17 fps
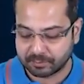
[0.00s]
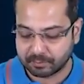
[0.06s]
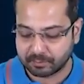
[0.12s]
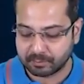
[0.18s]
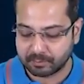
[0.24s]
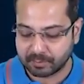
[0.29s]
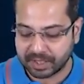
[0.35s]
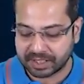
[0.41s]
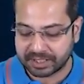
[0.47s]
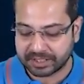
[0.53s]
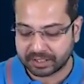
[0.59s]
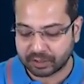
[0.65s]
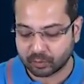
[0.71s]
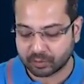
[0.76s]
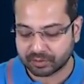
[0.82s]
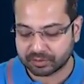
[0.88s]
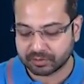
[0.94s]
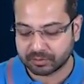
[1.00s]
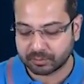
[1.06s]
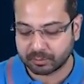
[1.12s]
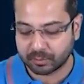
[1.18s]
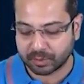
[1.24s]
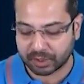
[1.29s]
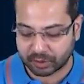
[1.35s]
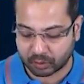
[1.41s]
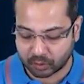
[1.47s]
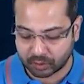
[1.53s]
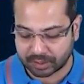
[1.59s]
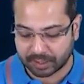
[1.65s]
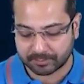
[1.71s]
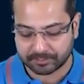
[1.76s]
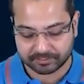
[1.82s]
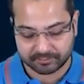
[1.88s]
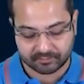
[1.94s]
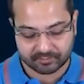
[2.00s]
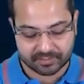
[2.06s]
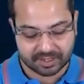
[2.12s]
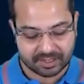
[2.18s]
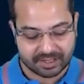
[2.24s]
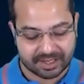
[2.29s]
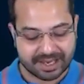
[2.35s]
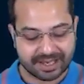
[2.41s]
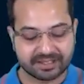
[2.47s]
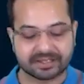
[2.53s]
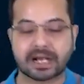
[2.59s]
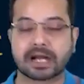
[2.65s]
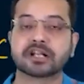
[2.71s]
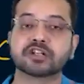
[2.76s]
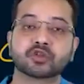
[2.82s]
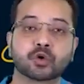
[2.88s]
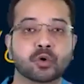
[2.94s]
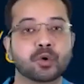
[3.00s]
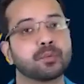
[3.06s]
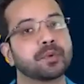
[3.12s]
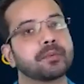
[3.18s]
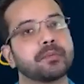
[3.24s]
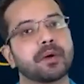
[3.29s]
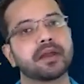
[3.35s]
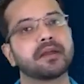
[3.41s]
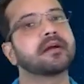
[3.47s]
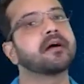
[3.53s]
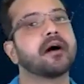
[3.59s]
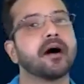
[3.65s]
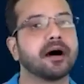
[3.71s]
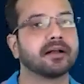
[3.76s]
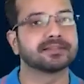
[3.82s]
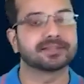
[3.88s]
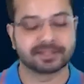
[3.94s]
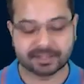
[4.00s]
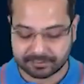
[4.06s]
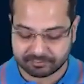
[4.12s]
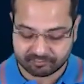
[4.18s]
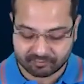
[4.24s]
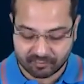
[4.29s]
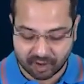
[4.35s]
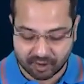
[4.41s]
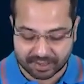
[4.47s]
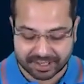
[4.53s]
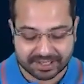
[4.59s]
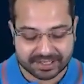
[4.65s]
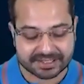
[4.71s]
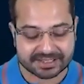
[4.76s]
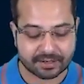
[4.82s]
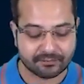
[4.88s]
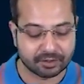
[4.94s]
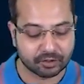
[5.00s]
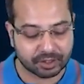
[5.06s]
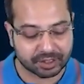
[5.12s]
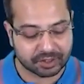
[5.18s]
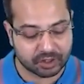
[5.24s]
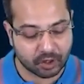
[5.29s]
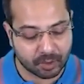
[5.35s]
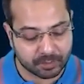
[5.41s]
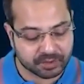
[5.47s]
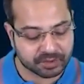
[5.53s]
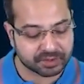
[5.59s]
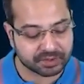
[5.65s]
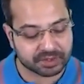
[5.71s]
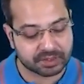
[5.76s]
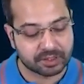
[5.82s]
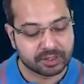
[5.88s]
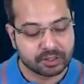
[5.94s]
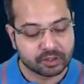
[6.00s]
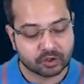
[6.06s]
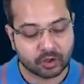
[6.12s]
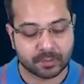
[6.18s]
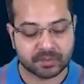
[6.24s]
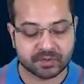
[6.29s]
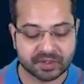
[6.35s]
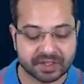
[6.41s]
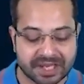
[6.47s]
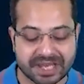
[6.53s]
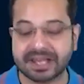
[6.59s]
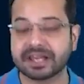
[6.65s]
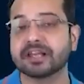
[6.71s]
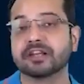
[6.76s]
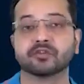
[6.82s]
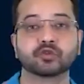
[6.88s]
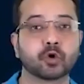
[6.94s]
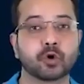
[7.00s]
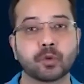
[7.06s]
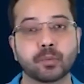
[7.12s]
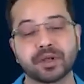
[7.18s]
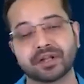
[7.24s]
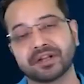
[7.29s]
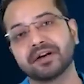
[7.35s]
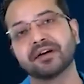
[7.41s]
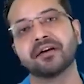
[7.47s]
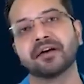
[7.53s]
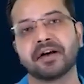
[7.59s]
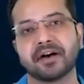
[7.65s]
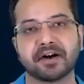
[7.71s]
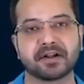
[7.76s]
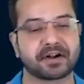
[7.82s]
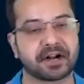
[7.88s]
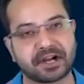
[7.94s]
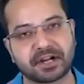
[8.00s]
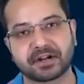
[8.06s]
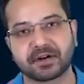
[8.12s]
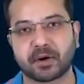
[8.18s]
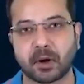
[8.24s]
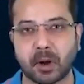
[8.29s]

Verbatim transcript: millinewton per coulomb. And that is going to be my answer. All right, let's have a look at the options. So option A is going to be the right